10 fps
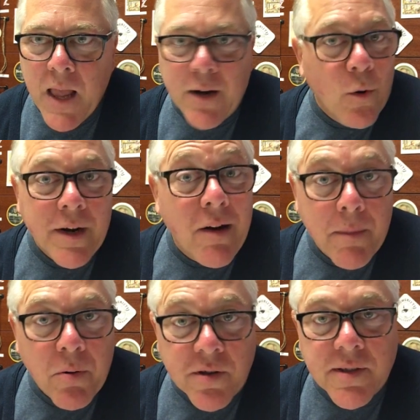an
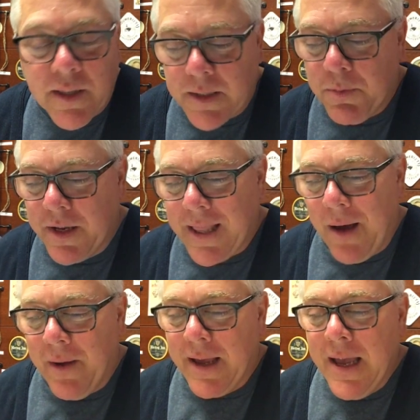ordinary person, let's put it
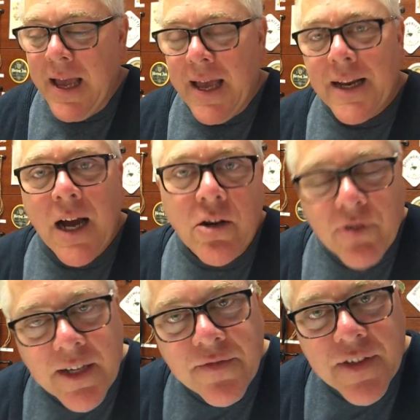that way. In
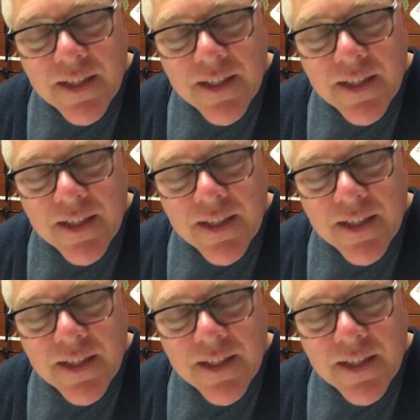contrast,